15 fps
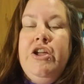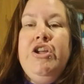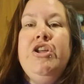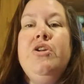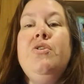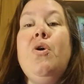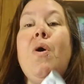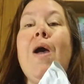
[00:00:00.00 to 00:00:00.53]
you
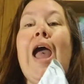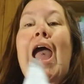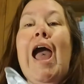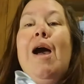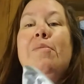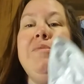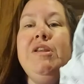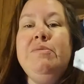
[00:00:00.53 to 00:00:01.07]
don't know
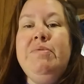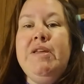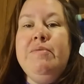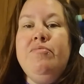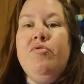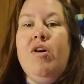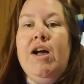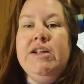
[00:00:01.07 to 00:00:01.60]
how many
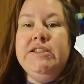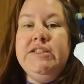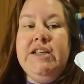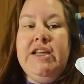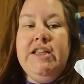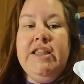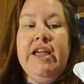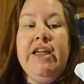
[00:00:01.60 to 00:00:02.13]
people I
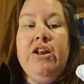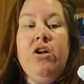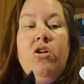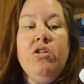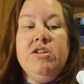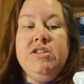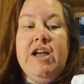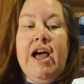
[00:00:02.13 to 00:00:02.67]
see that get
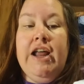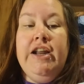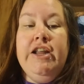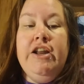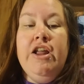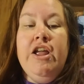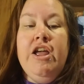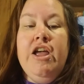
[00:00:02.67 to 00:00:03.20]
all
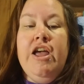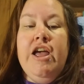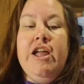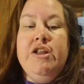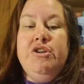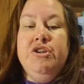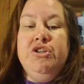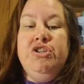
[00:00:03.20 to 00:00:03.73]
excited
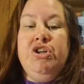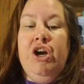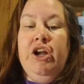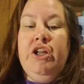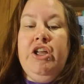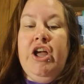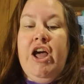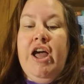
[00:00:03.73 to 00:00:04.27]
and just
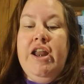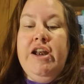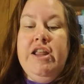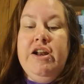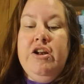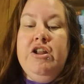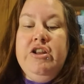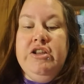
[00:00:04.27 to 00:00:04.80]
start cutting
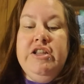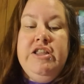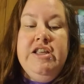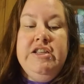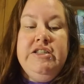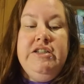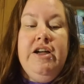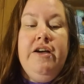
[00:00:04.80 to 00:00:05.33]
into
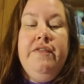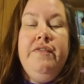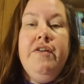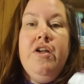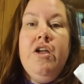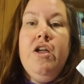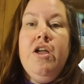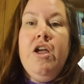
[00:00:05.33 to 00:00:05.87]
this stuff.
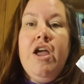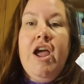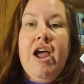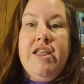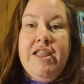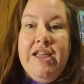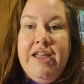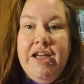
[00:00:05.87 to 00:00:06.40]

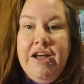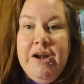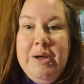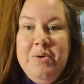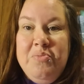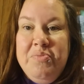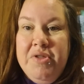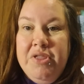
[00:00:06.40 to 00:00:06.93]
And they cut
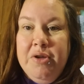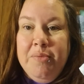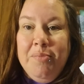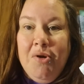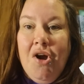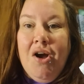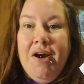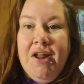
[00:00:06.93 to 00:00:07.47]
open their
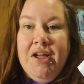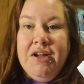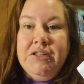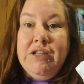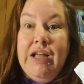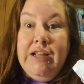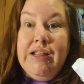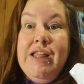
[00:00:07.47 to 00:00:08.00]

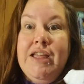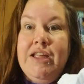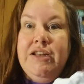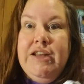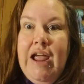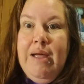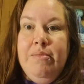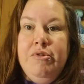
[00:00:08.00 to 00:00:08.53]
product, like they
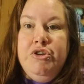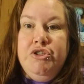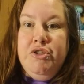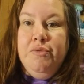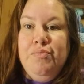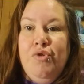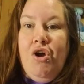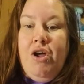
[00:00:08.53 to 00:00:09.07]
damage
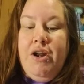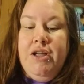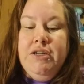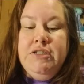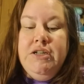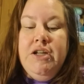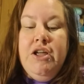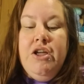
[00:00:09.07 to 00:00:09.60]
their
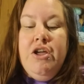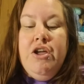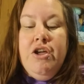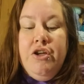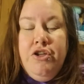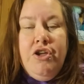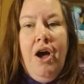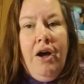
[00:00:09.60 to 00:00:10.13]
product.
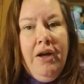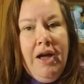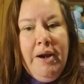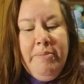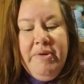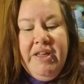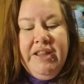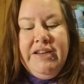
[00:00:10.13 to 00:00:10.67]
Y'all
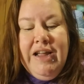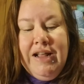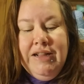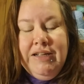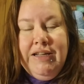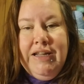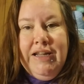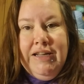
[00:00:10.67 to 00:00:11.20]
gotta be
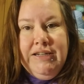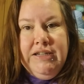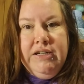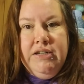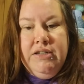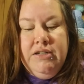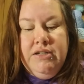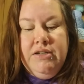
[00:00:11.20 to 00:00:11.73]
delicate,
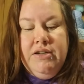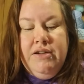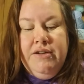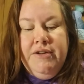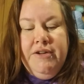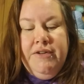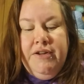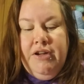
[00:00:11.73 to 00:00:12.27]

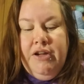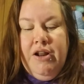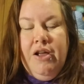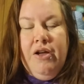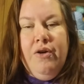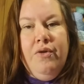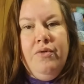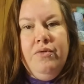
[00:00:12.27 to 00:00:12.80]
you
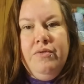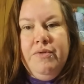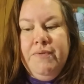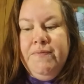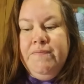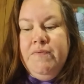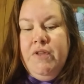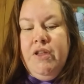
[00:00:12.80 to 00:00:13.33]
know?
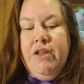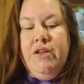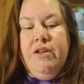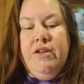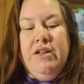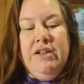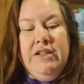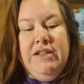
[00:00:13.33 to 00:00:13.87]

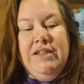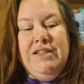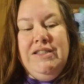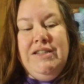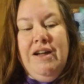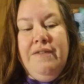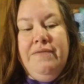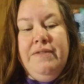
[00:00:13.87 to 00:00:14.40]
This
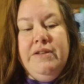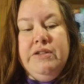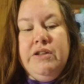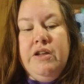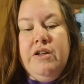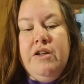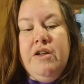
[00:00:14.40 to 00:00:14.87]
stuff is